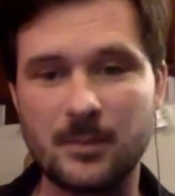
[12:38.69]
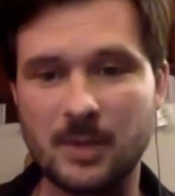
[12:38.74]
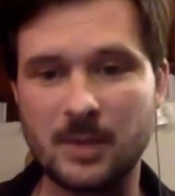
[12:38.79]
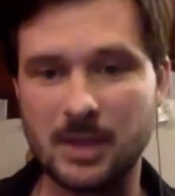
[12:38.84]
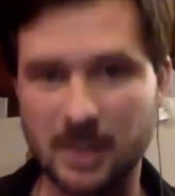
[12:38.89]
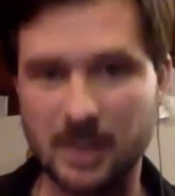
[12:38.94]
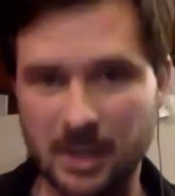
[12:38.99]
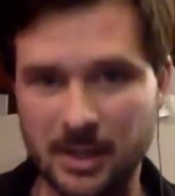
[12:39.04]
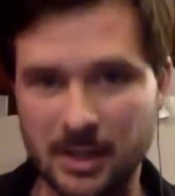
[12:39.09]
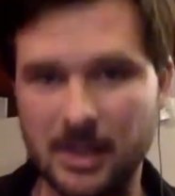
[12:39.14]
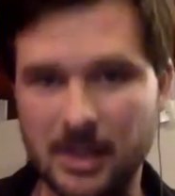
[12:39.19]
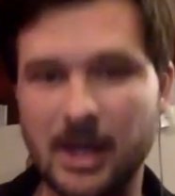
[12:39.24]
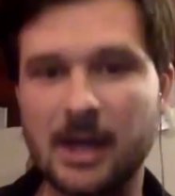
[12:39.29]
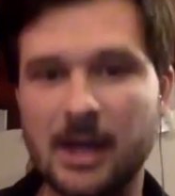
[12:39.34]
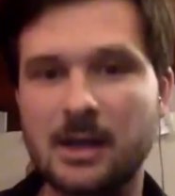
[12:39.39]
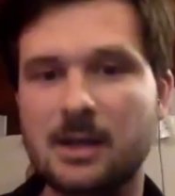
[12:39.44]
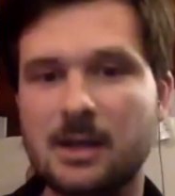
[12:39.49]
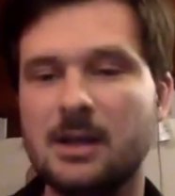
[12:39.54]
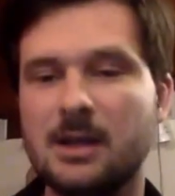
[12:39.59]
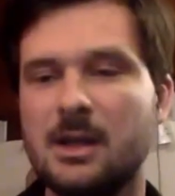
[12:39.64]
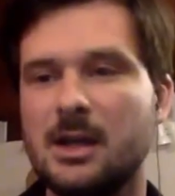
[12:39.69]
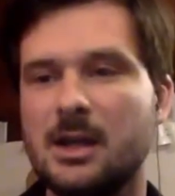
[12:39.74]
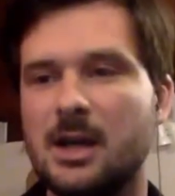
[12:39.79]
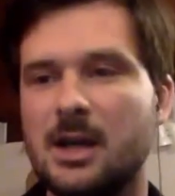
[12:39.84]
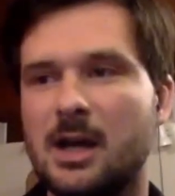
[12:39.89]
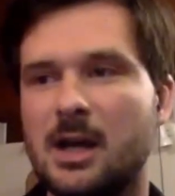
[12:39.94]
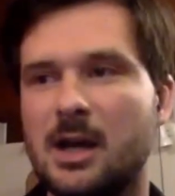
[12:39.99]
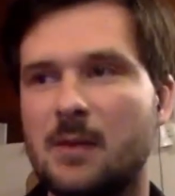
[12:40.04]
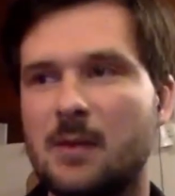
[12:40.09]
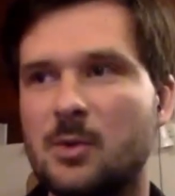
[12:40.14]
in, in, that
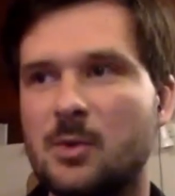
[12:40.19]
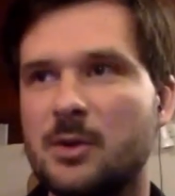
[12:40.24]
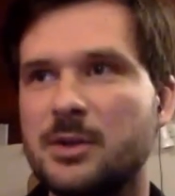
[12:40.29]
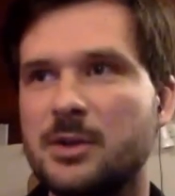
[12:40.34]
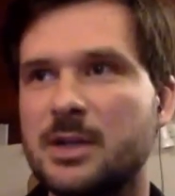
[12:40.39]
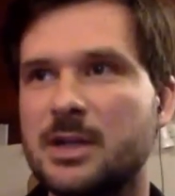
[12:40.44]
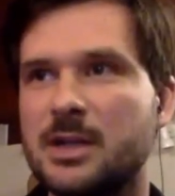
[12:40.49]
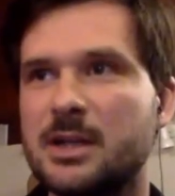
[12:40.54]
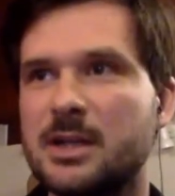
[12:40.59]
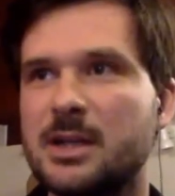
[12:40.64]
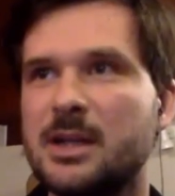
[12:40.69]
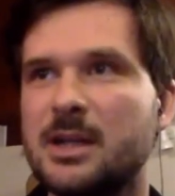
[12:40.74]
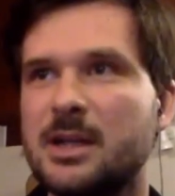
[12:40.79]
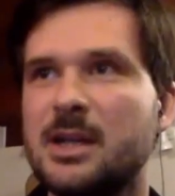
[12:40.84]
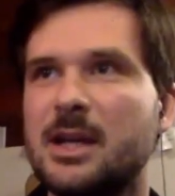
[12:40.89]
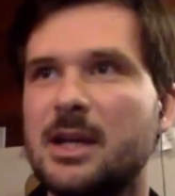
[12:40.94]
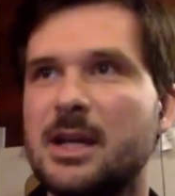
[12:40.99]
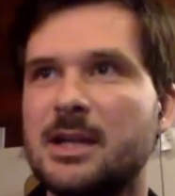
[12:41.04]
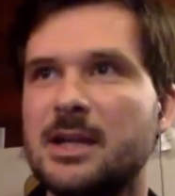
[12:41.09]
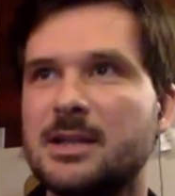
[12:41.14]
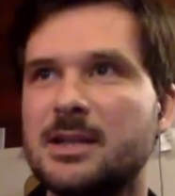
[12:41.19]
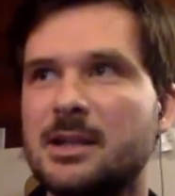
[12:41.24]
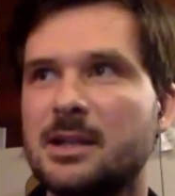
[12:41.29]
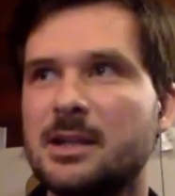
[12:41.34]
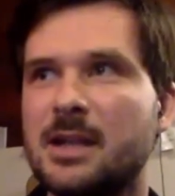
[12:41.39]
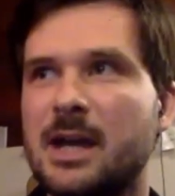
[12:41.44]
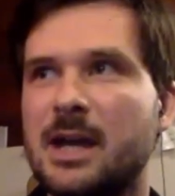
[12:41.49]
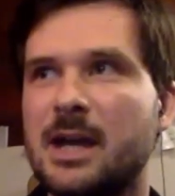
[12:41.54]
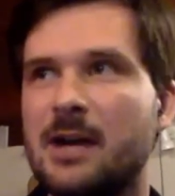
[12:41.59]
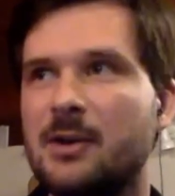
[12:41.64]
uh, project is
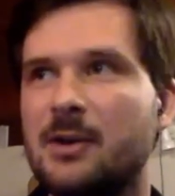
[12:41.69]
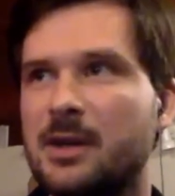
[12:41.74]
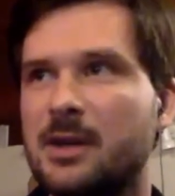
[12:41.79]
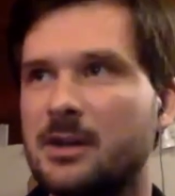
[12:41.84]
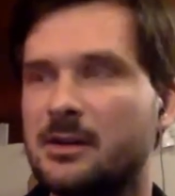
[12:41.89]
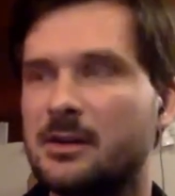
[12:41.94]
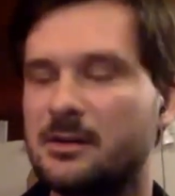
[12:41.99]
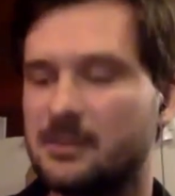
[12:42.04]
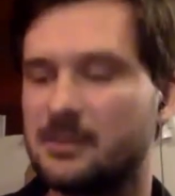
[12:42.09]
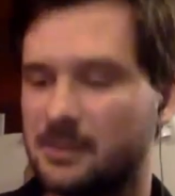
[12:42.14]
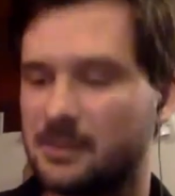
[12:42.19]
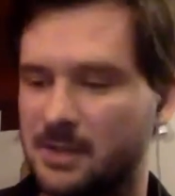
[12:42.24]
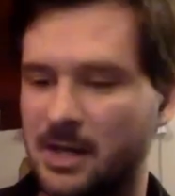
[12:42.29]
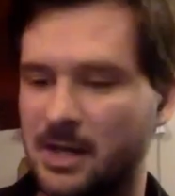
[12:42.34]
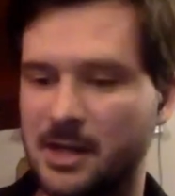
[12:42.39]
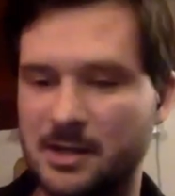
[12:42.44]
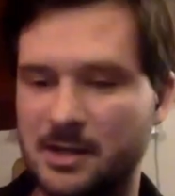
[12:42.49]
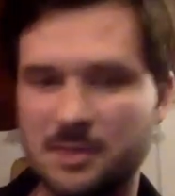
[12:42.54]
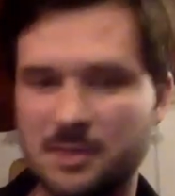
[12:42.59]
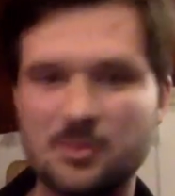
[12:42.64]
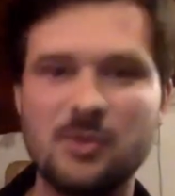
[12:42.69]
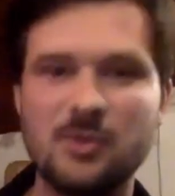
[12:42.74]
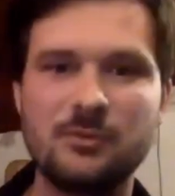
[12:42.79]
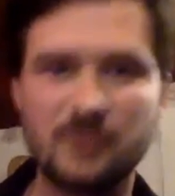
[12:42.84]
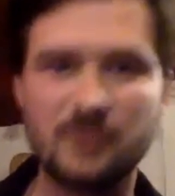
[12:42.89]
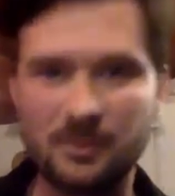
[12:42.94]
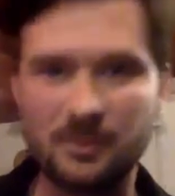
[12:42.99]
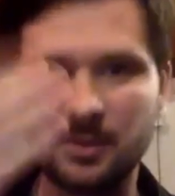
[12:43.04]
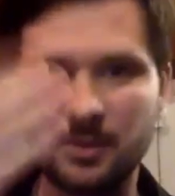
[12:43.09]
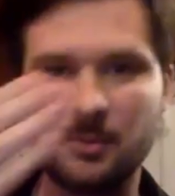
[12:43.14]
allowing data to move
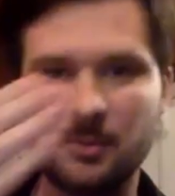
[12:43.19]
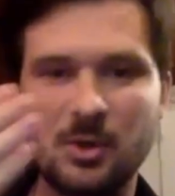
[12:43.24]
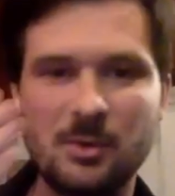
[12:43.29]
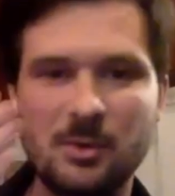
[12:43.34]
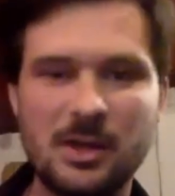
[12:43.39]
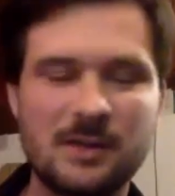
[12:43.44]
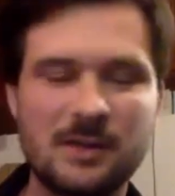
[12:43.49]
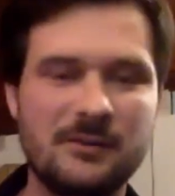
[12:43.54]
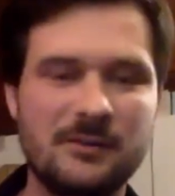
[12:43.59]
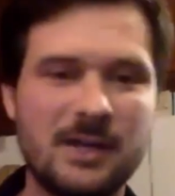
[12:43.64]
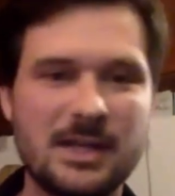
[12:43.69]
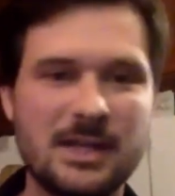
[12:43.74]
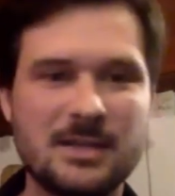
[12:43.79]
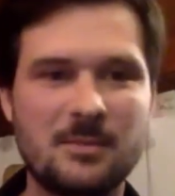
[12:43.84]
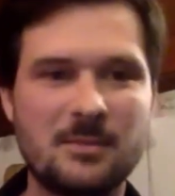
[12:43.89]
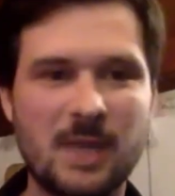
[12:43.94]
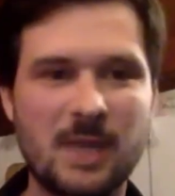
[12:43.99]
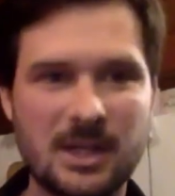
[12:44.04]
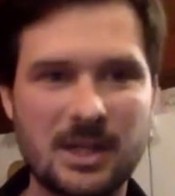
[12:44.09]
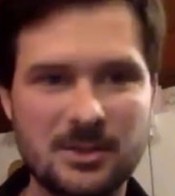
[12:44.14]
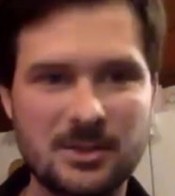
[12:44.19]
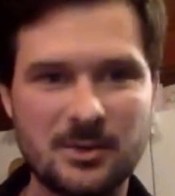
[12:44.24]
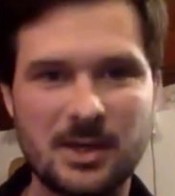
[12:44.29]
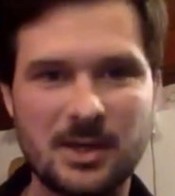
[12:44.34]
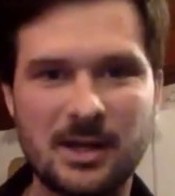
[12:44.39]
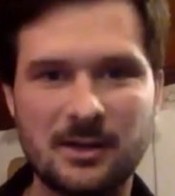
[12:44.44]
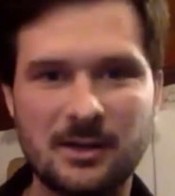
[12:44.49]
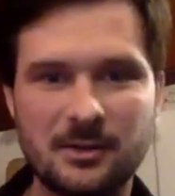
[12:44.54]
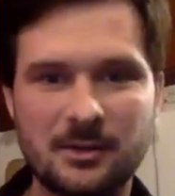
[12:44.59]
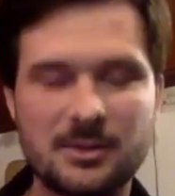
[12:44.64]
from the mobile device back to
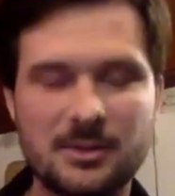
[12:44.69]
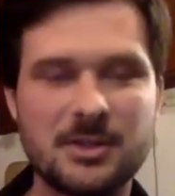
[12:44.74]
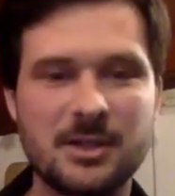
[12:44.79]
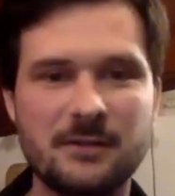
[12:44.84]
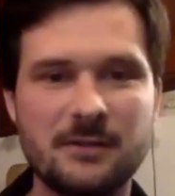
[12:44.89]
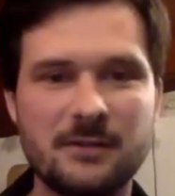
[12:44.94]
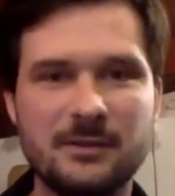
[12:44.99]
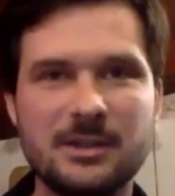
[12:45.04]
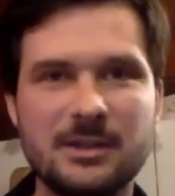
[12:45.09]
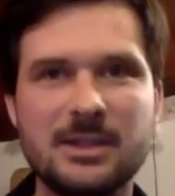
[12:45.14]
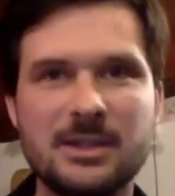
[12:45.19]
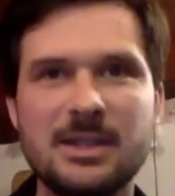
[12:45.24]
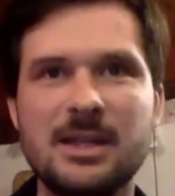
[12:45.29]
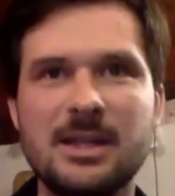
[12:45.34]
our servers